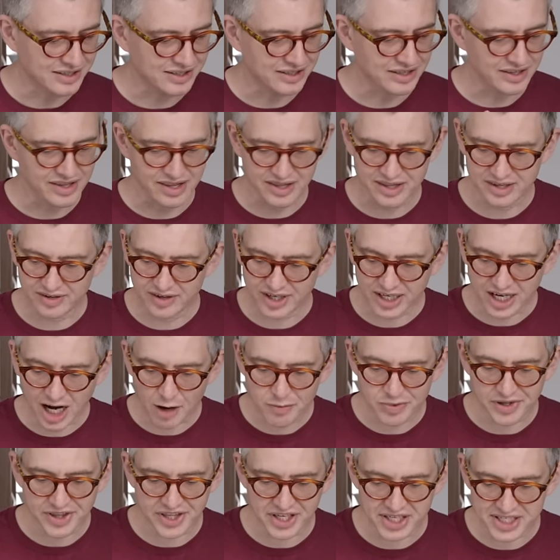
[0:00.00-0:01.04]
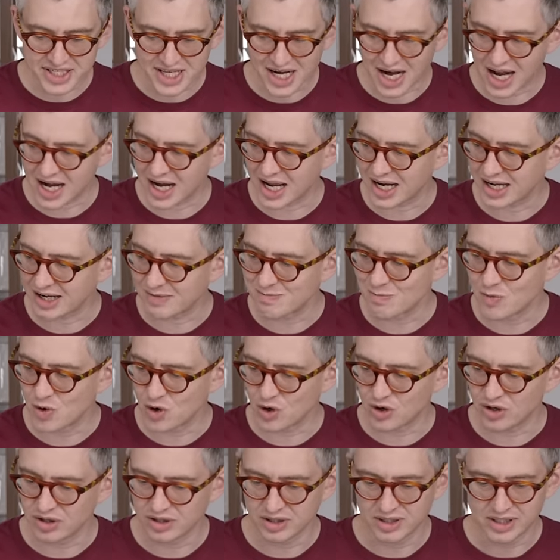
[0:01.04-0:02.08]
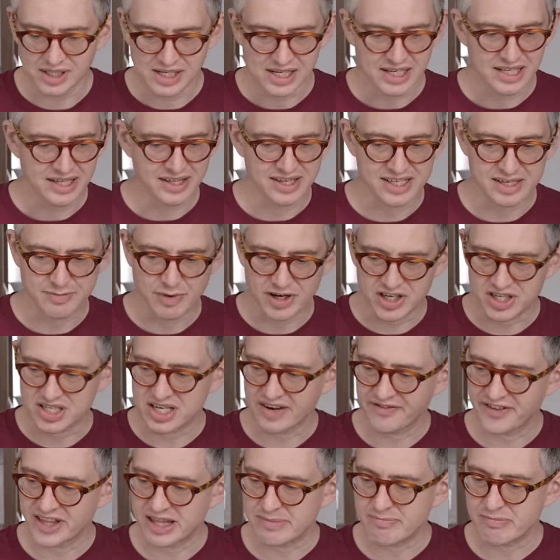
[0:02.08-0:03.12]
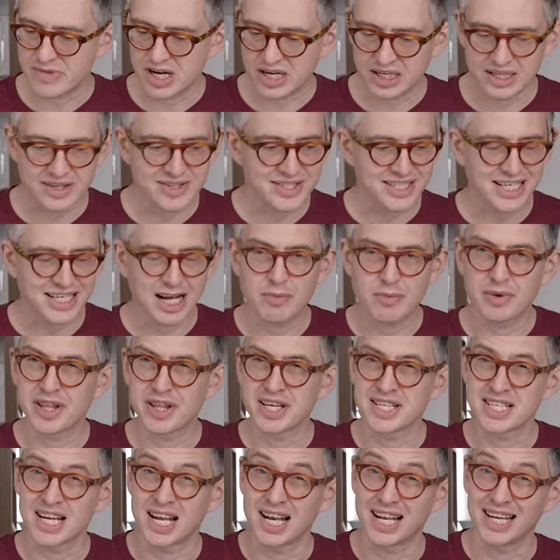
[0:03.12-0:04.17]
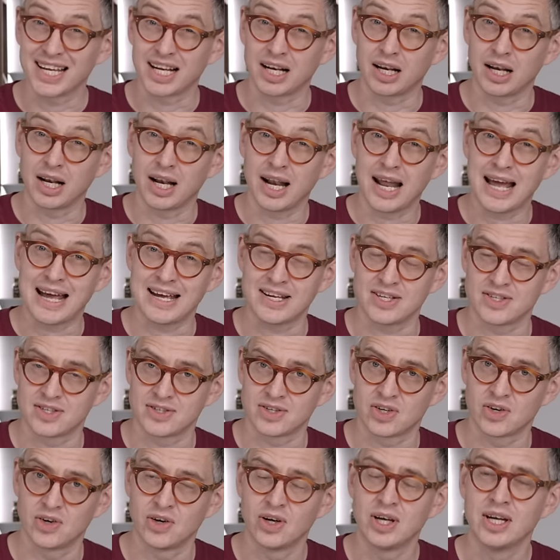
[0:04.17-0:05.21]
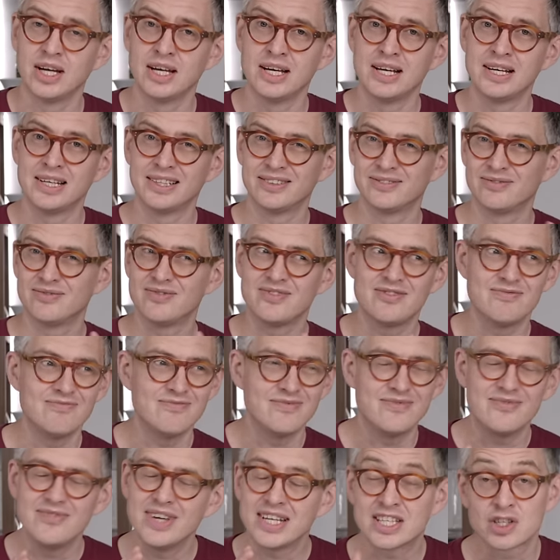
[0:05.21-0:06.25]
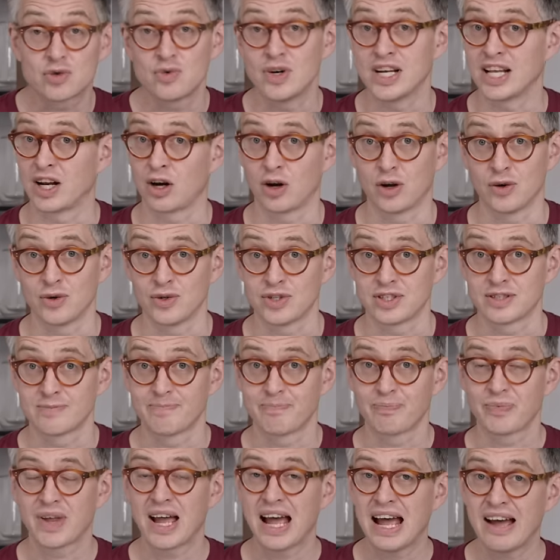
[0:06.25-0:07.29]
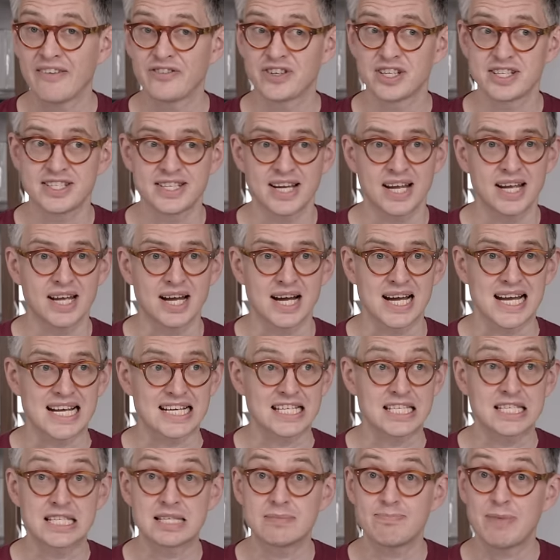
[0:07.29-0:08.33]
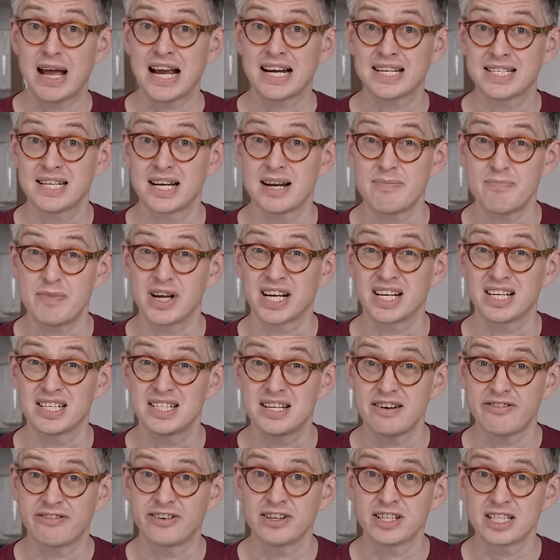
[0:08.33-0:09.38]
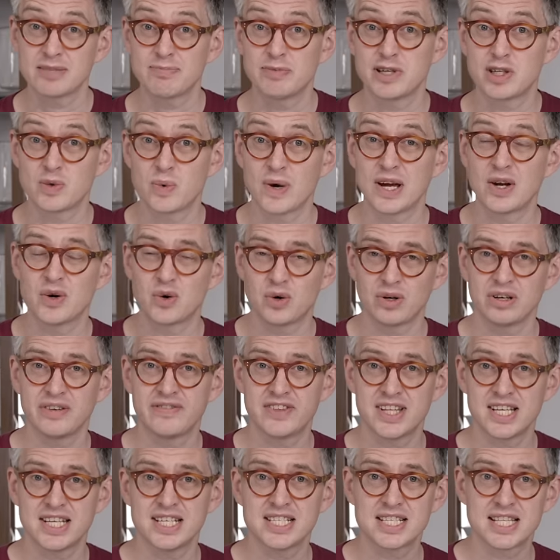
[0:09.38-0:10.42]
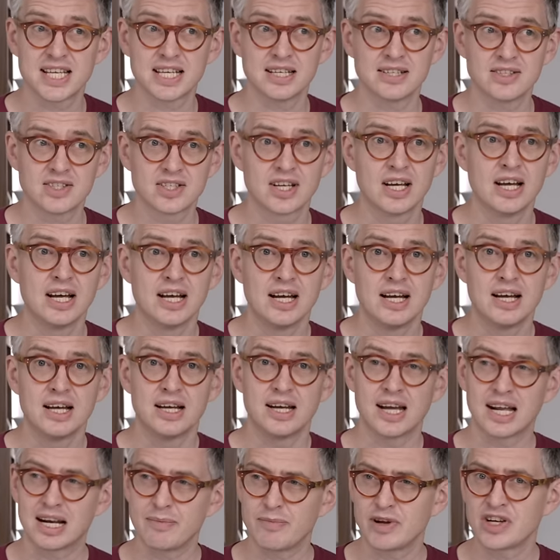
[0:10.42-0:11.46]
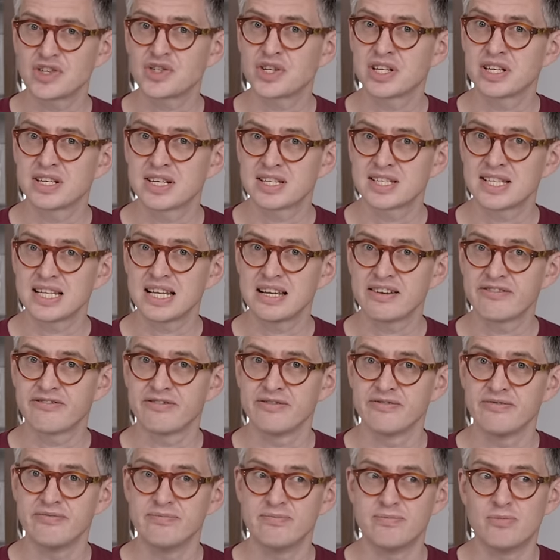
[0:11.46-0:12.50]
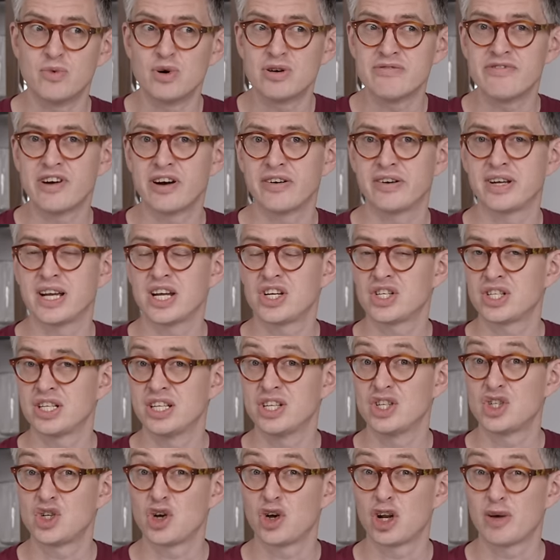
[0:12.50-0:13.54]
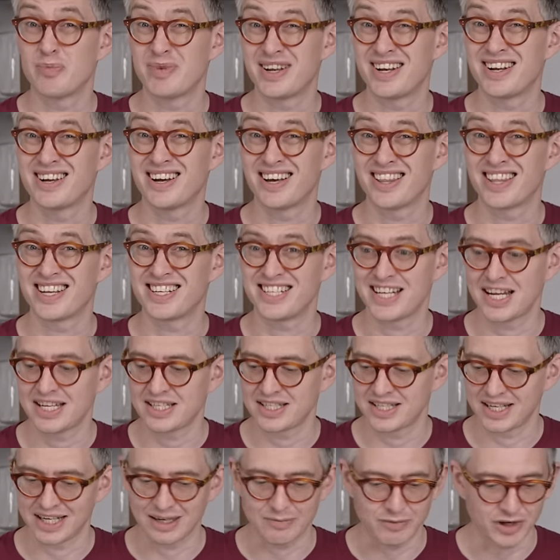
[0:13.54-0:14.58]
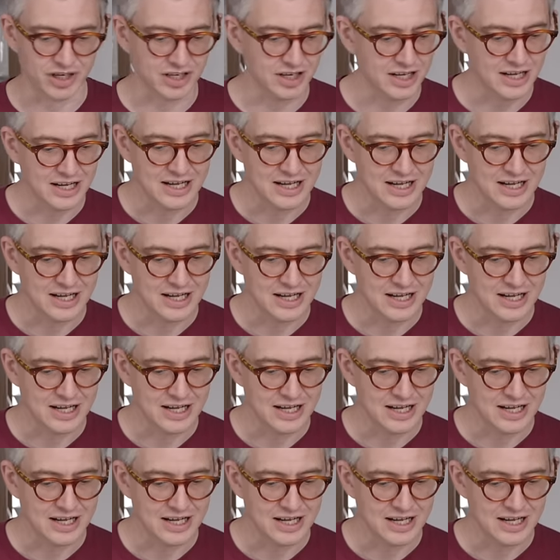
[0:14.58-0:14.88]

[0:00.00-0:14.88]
There are a couple things that I like more, there's a bunch of stuff in the middle, and there's a couple things I like less. It's really close. I have to say I expected a bigger difference between all of these things. It'll be interesting to see if more variation has shown up in other testing, but